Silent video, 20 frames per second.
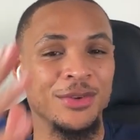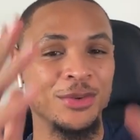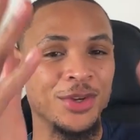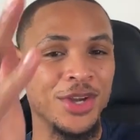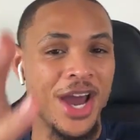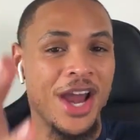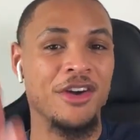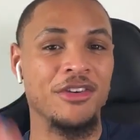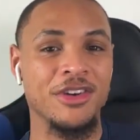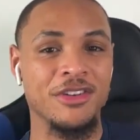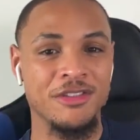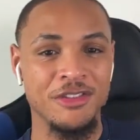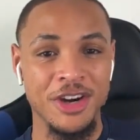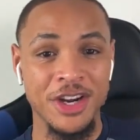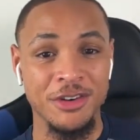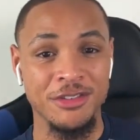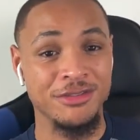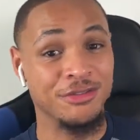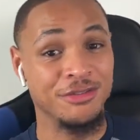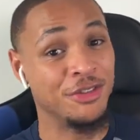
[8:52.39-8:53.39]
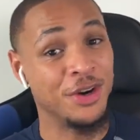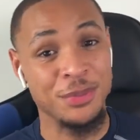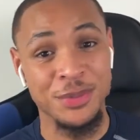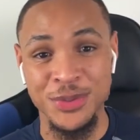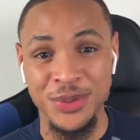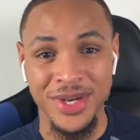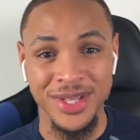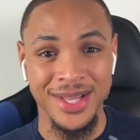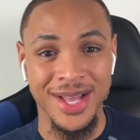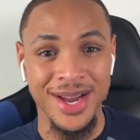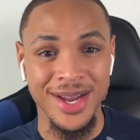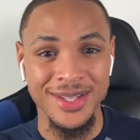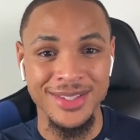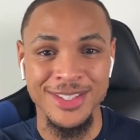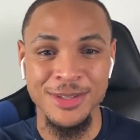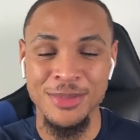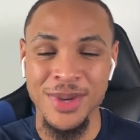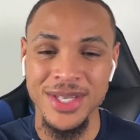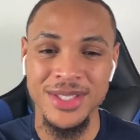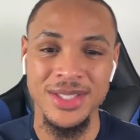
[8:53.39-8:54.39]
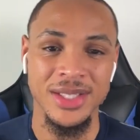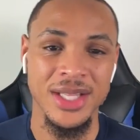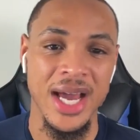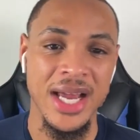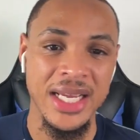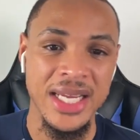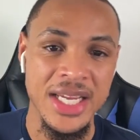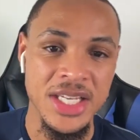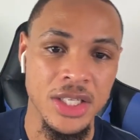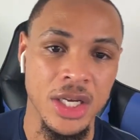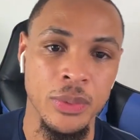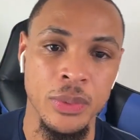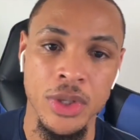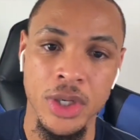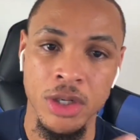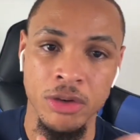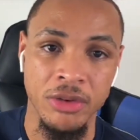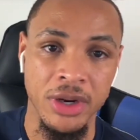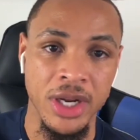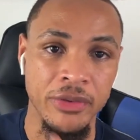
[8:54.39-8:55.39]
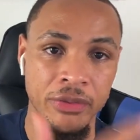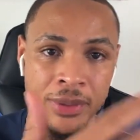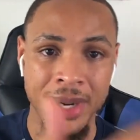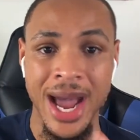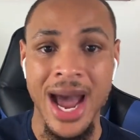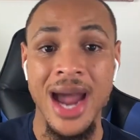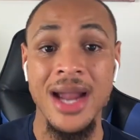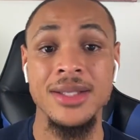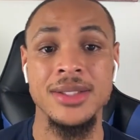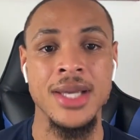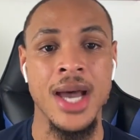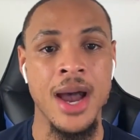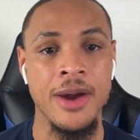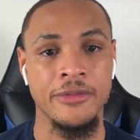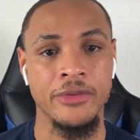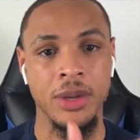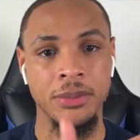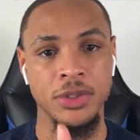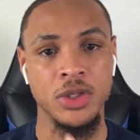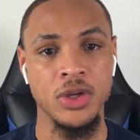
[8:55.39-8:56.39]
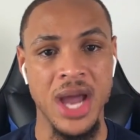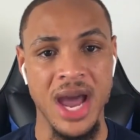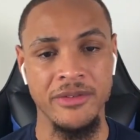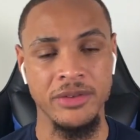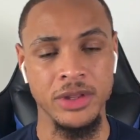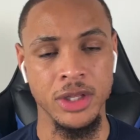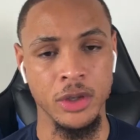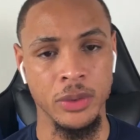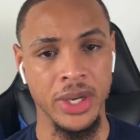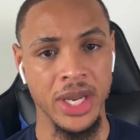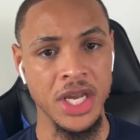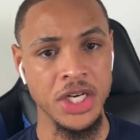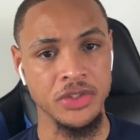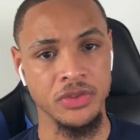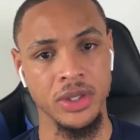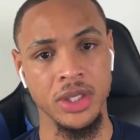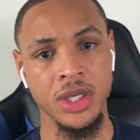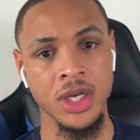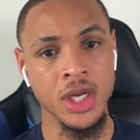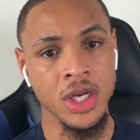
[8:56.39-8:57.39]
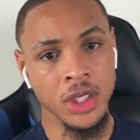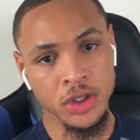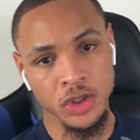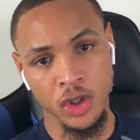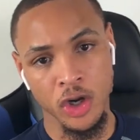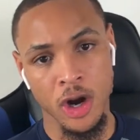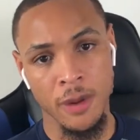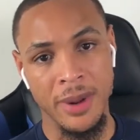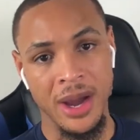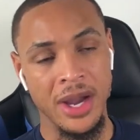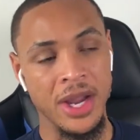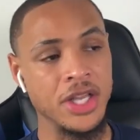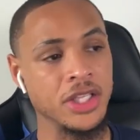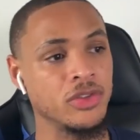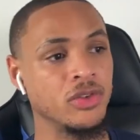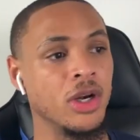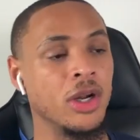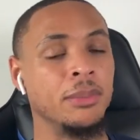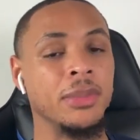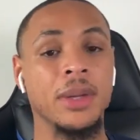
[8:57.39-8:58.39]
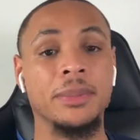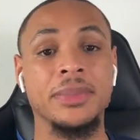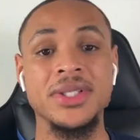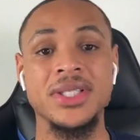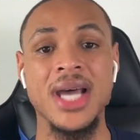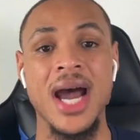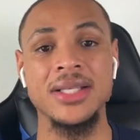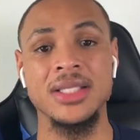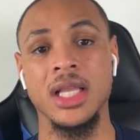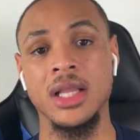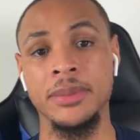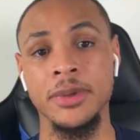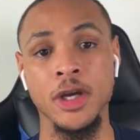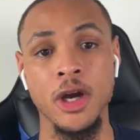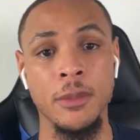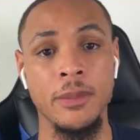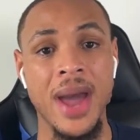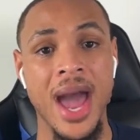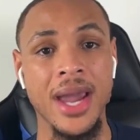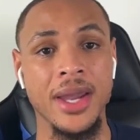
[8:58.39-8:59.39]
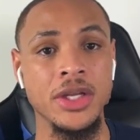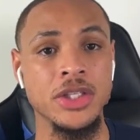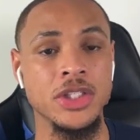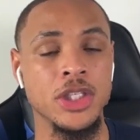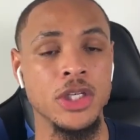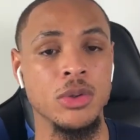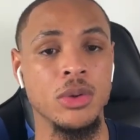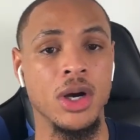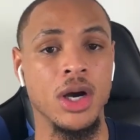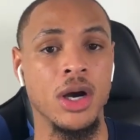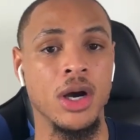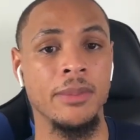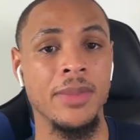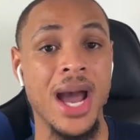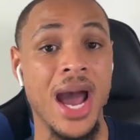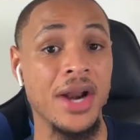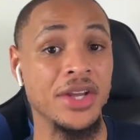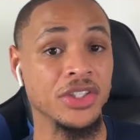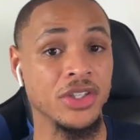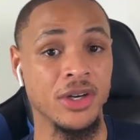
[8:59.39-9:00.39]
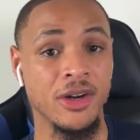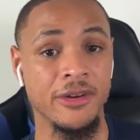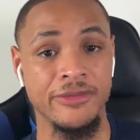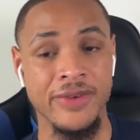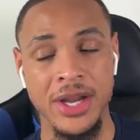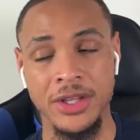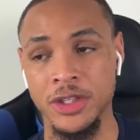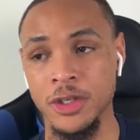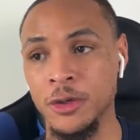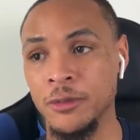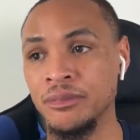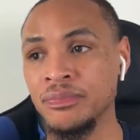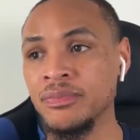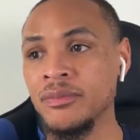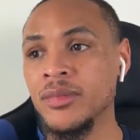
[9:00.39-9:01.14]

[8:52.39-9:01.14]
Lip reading: You got to read between the lines. It makes it a lot easier when you can read from the higher time frame, so you have a lower entry to go about entering. But besides that, let me go back into how it's going to affect you.